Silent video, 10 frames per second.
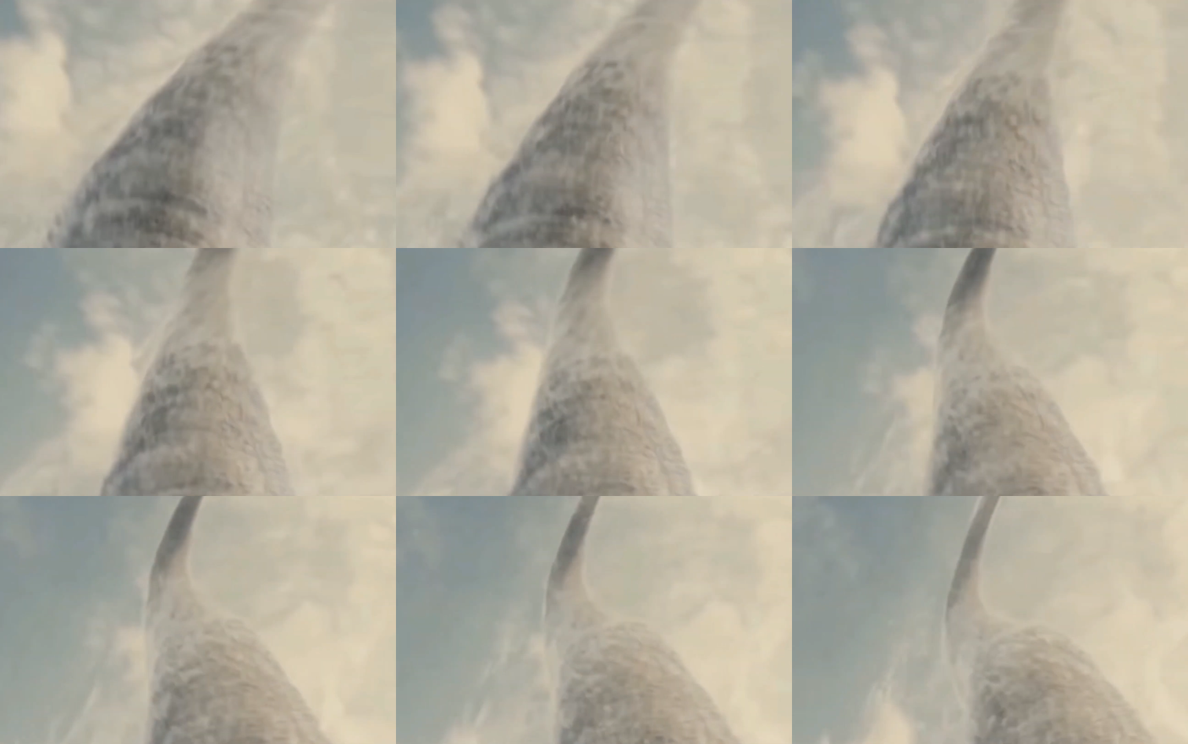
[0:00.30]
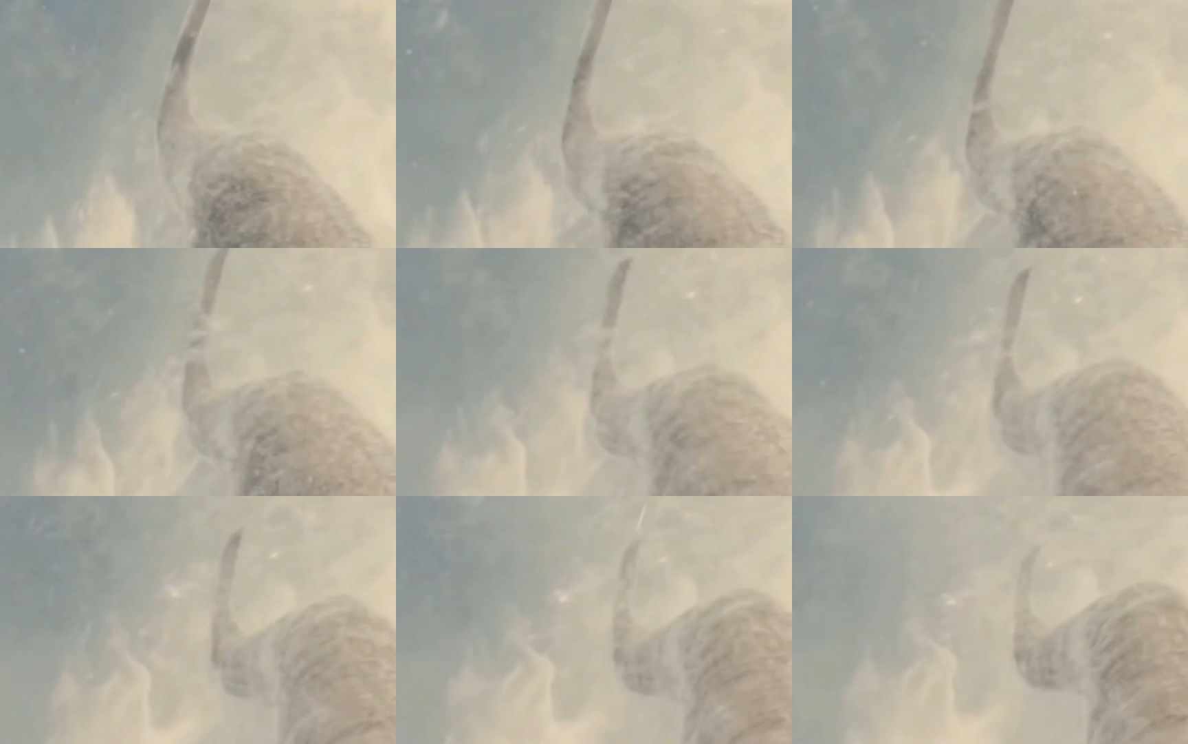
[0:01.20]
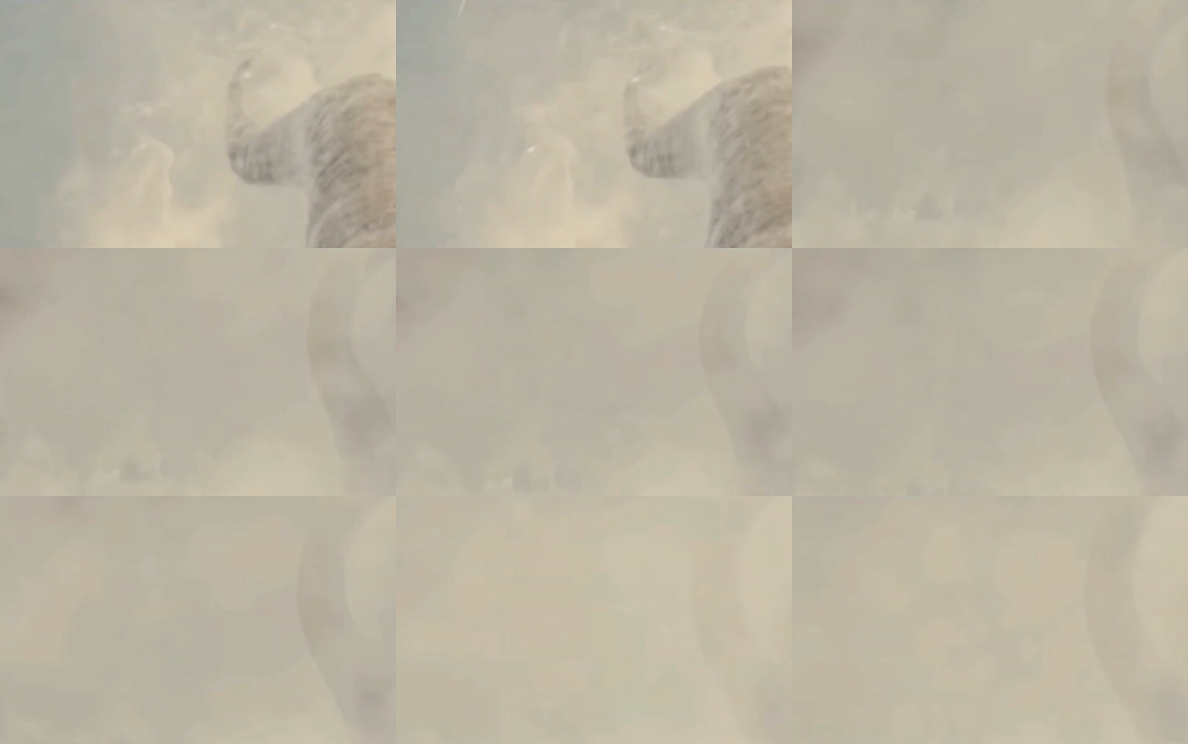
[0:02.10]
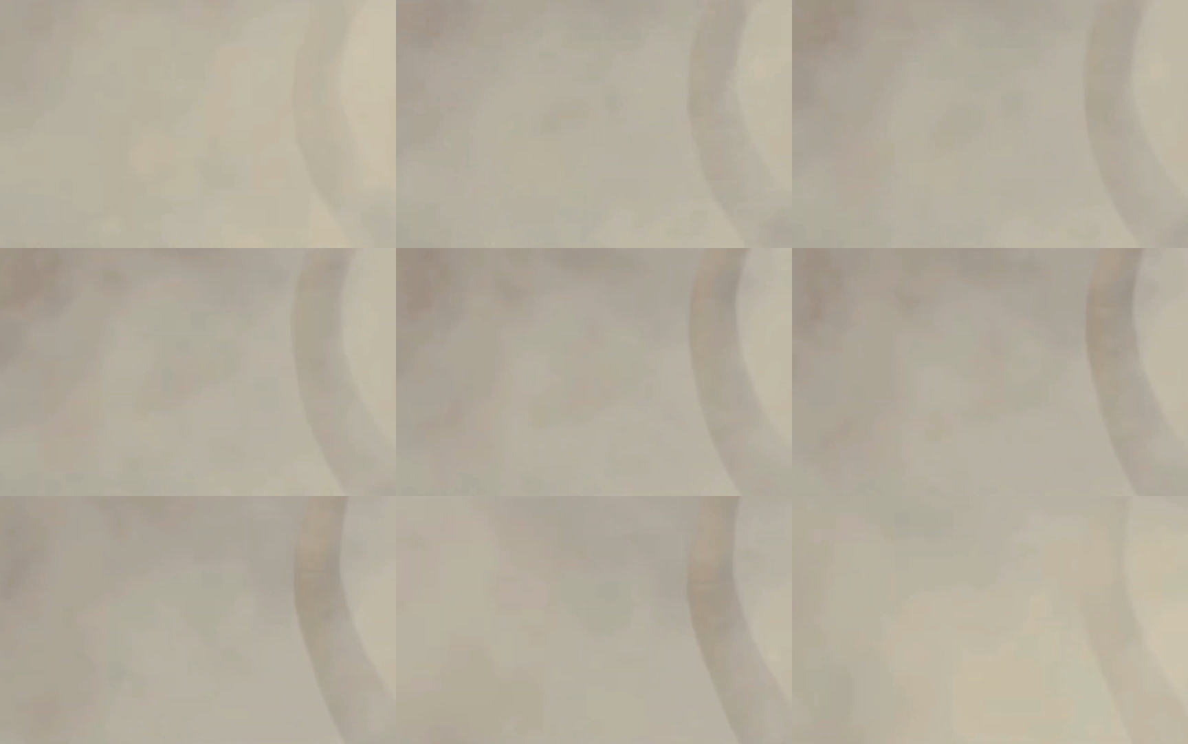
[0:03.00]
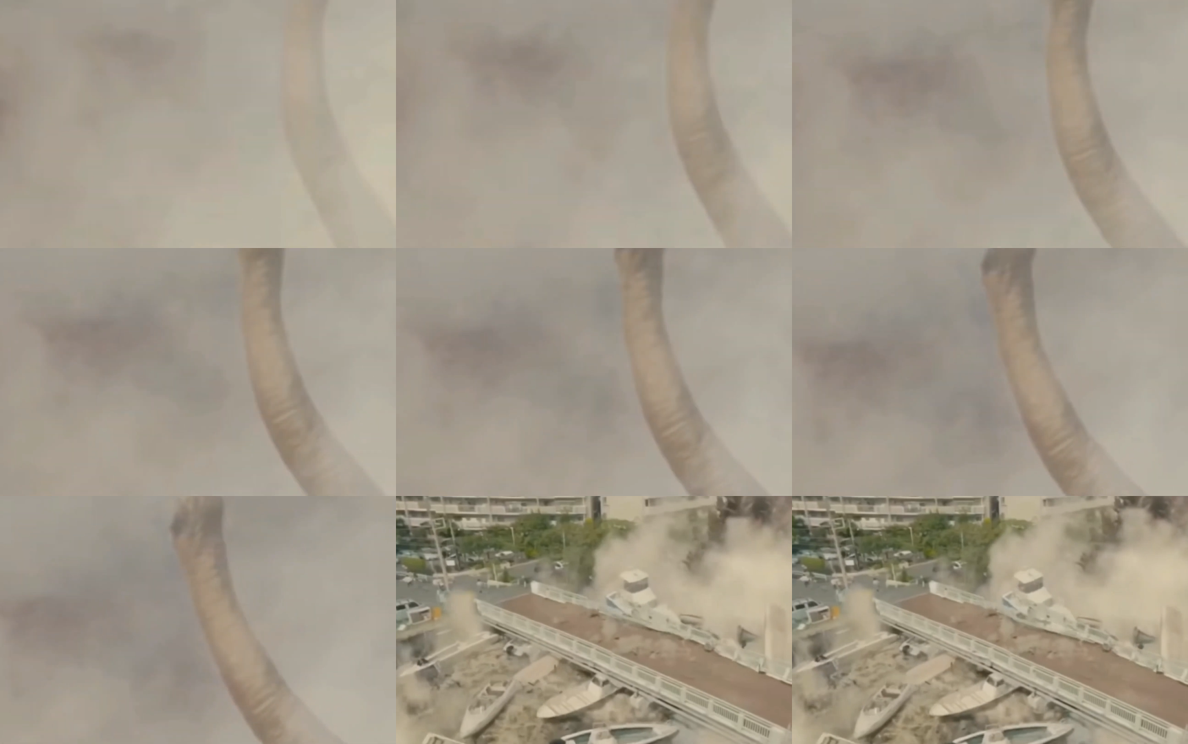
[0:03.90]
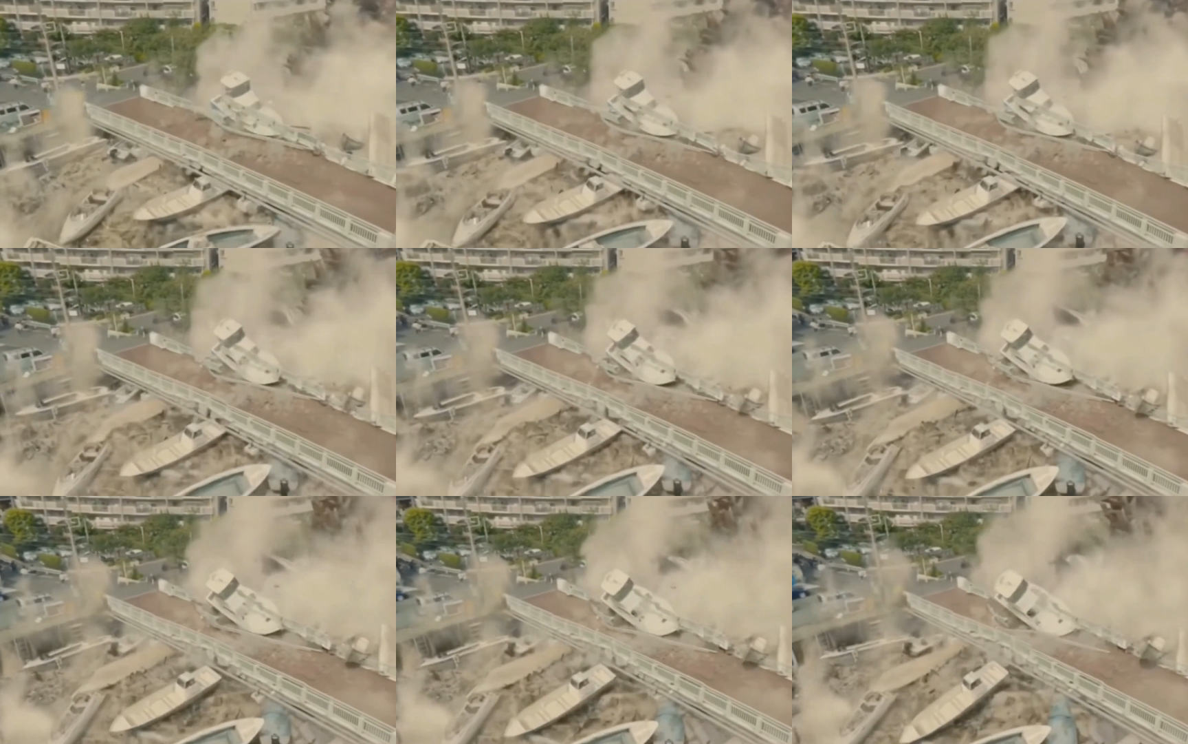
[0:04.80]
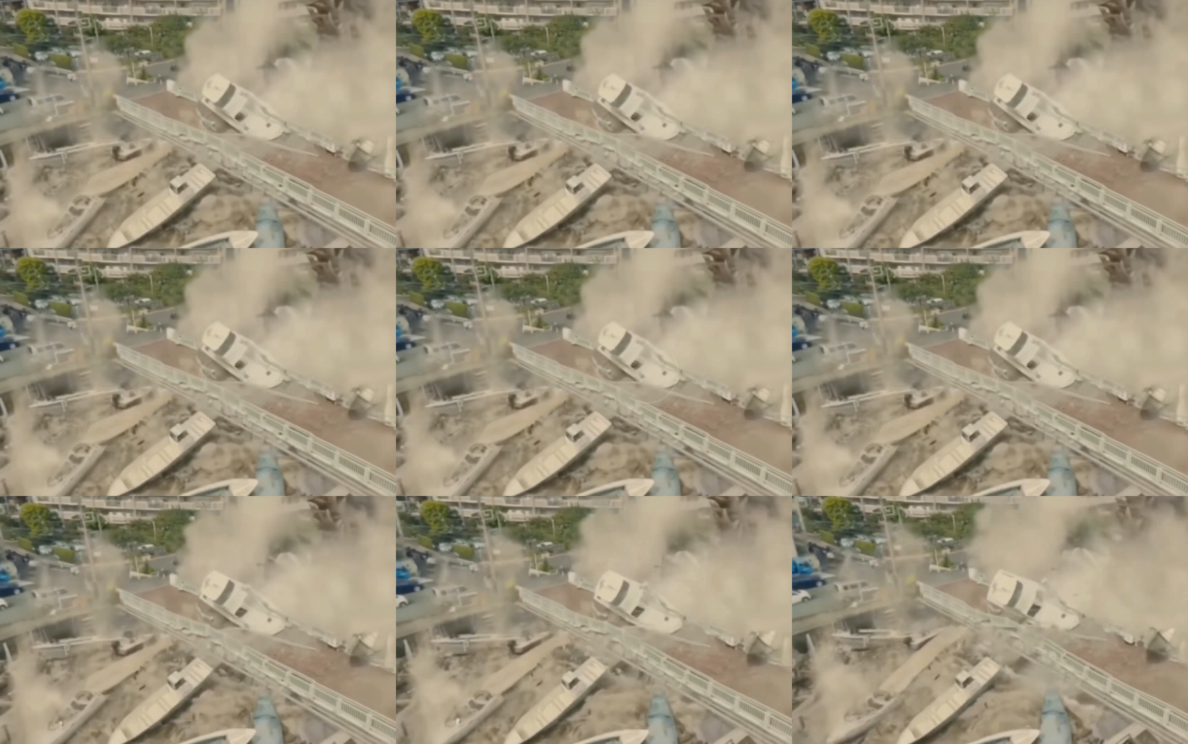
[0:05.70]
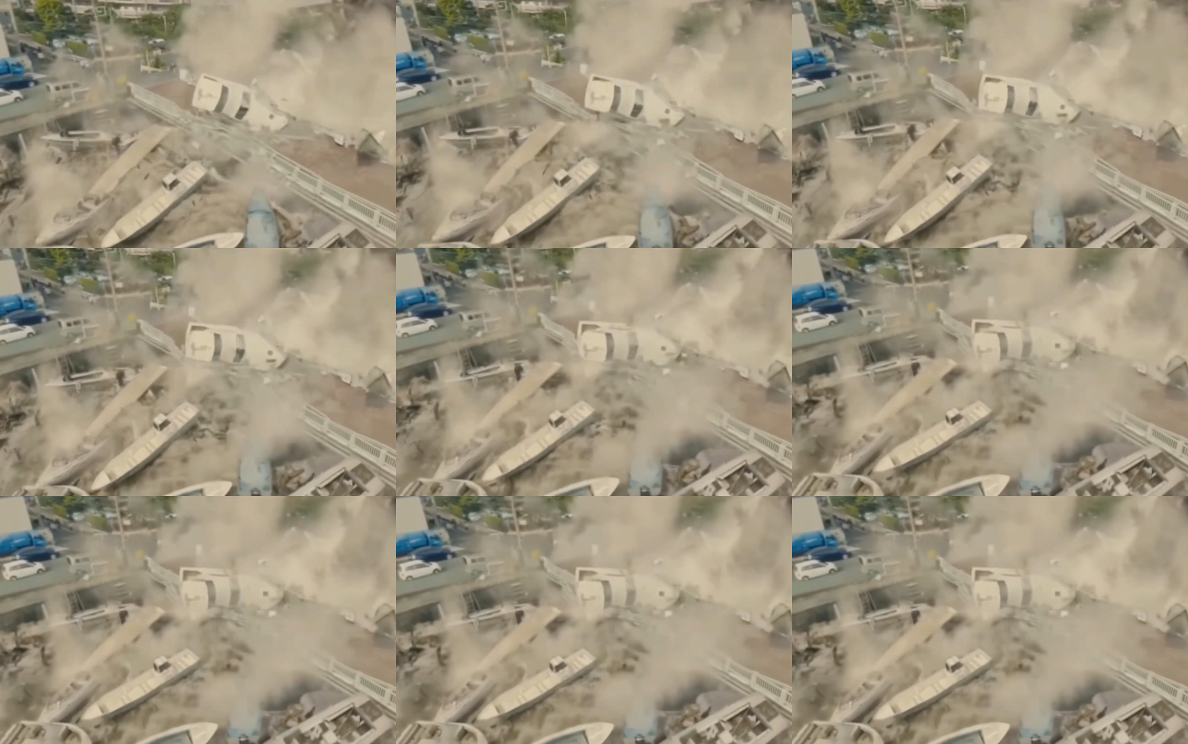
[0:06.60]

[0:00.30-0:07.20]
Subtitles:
Nobody's mouth can be seen.